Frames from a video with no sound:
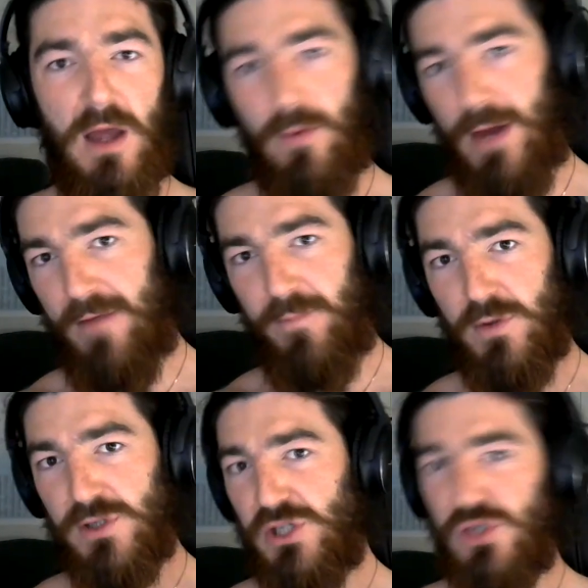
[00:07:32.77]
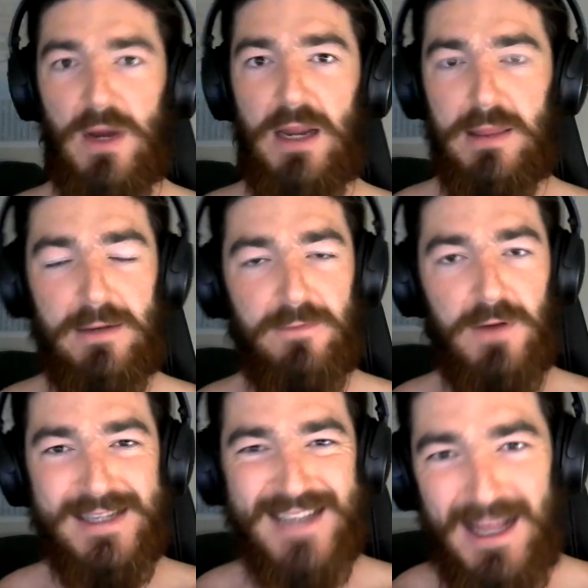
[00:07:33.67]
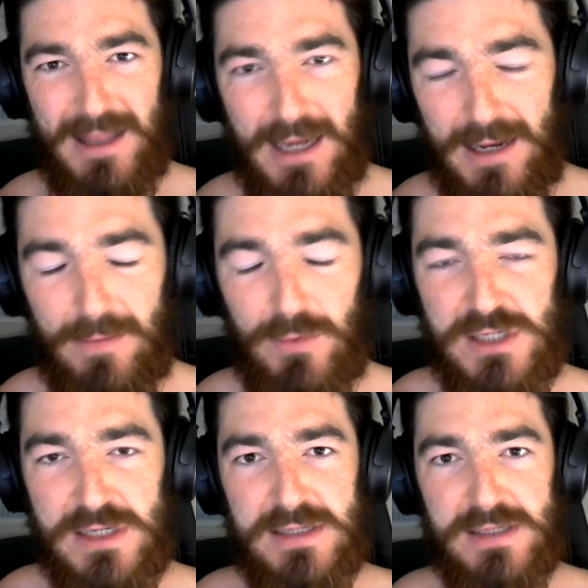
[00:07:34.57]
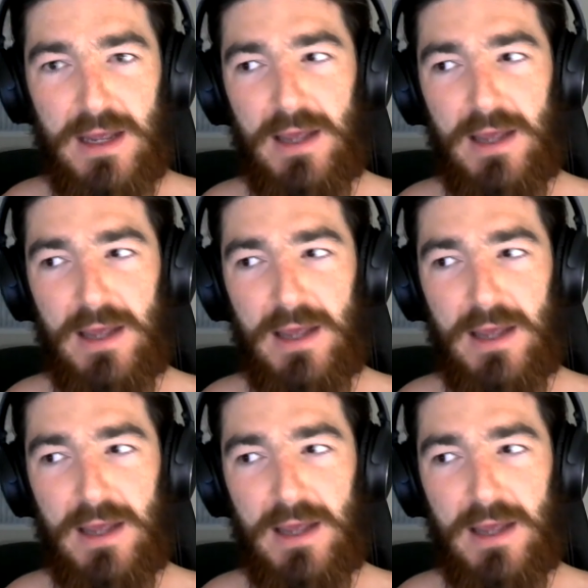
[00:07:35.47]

we have more strength and vitality, which is